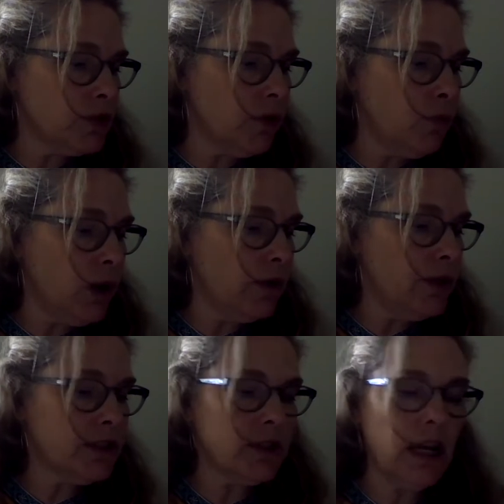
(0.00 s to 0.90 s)
of one of
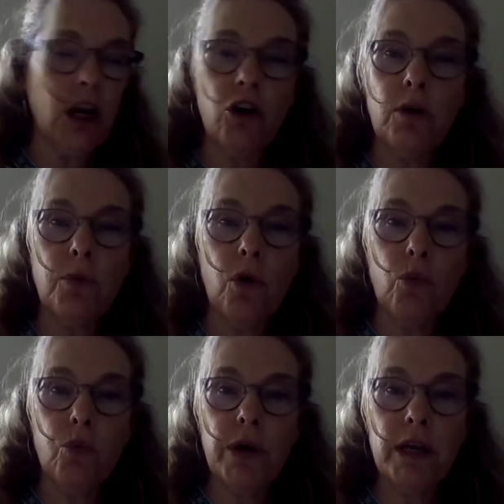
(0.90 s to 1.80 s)
his terrible
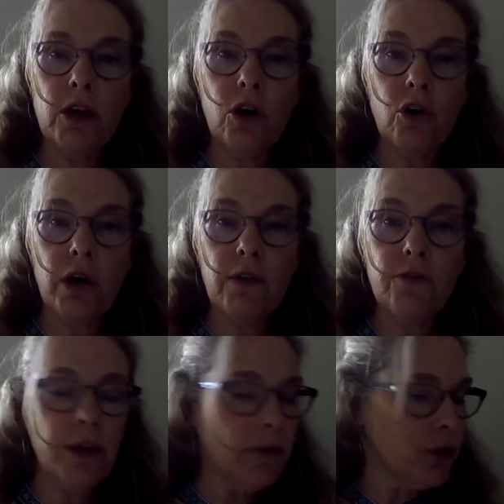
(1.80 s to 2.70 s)
reoccurring
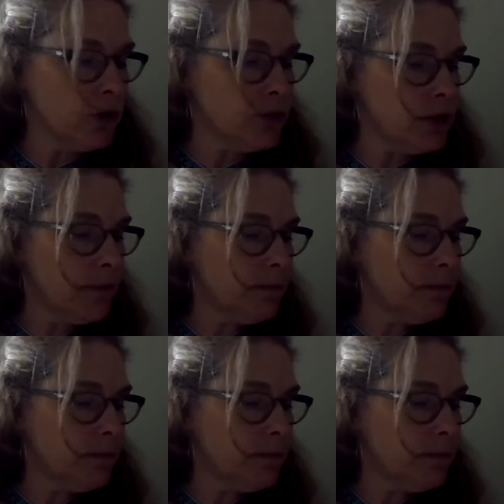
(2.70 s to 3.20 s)
fevers.